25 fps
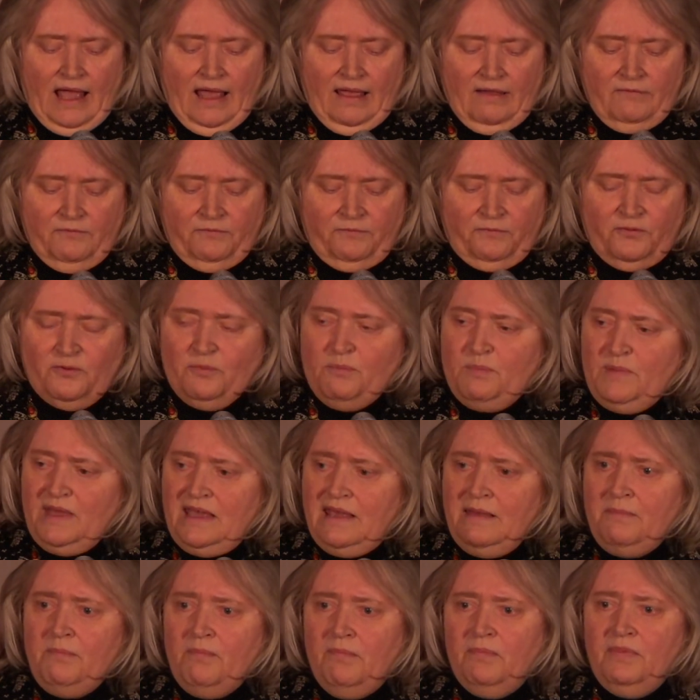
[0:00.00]
For
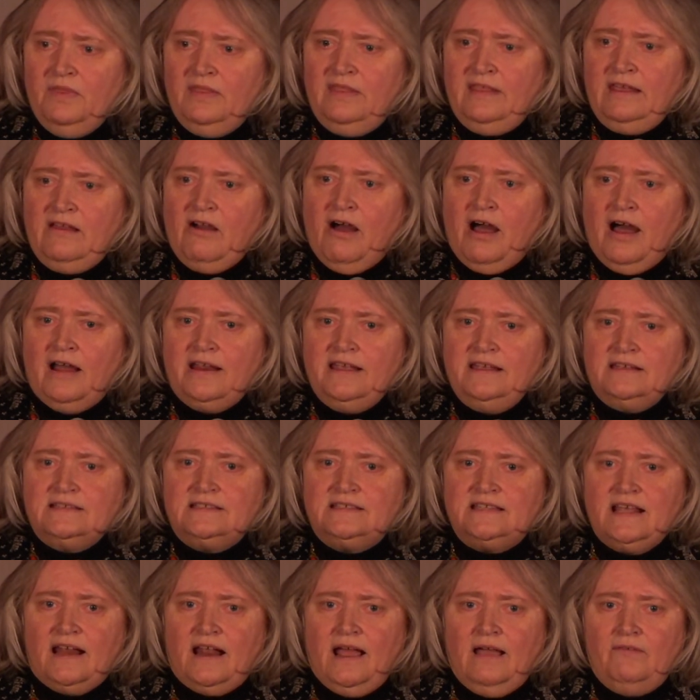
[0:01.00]
me, the
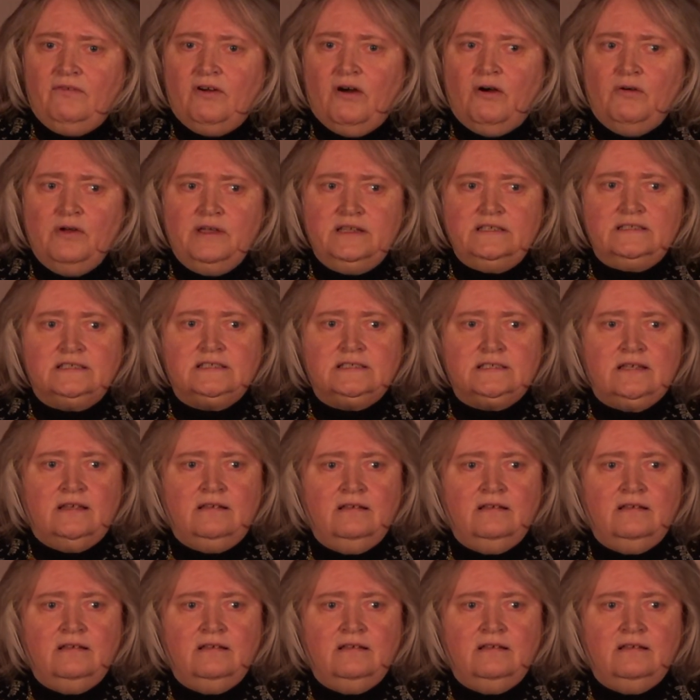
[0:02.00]
audience that I've always